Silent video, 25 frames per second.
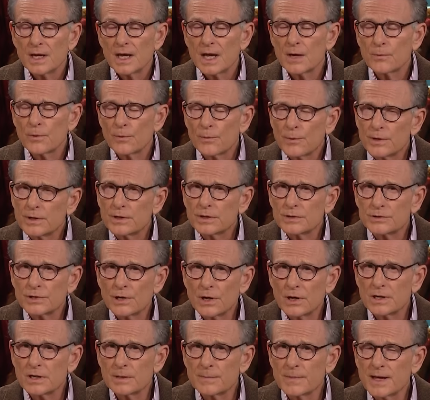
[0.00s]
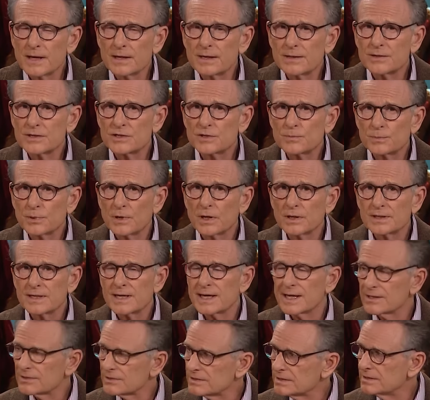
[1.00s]
And what we're going to talk about in this
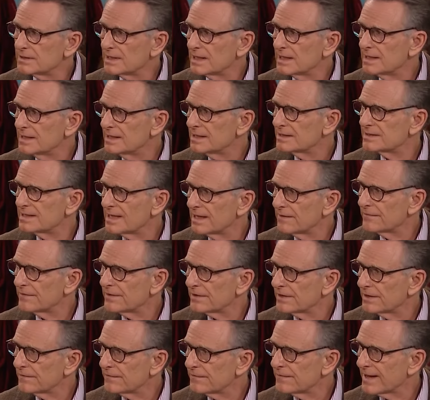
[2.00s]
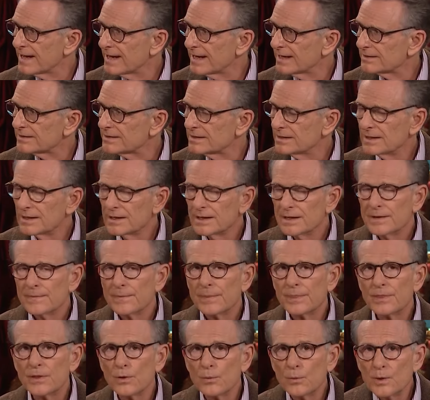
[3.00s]
broadcast today is that very fact,
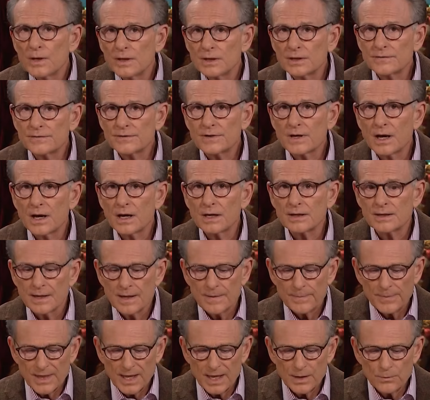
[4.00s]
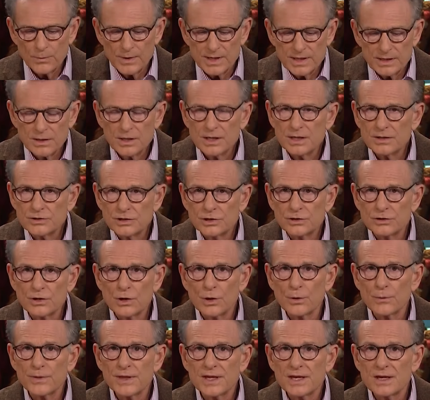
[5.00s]
the will of God. And we need to
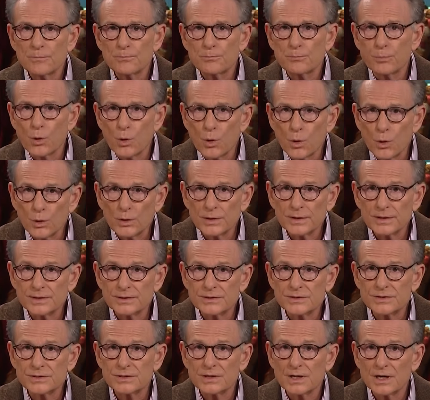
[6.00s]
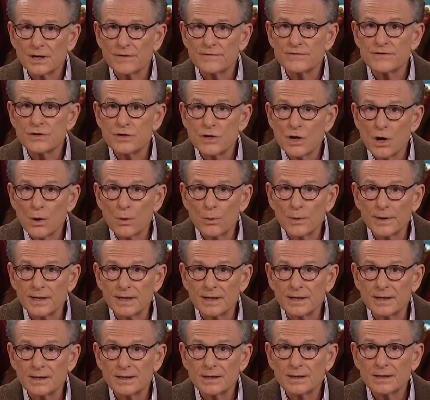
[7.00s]
know the importance of
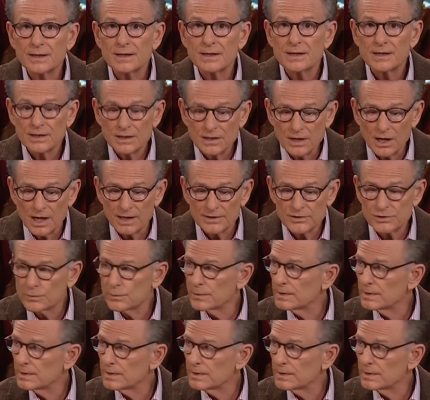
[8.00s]
knowing God's